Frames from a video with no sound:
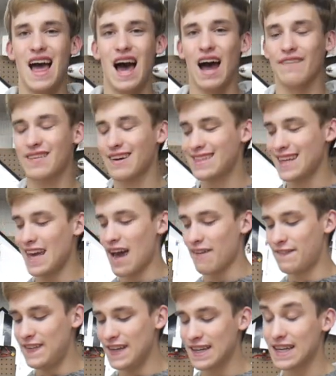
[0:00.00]
I've got the
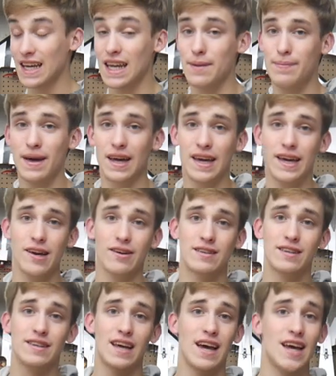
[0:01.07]
FT Guinea Pig here
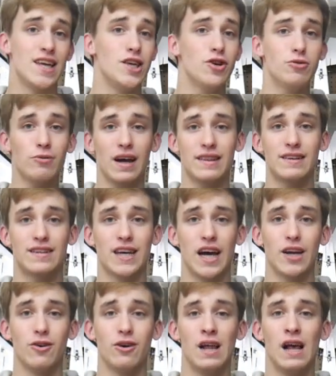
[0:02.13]
today. You read the
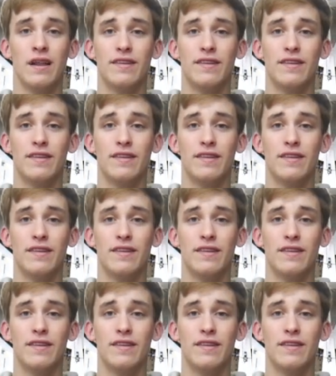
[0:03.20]
title.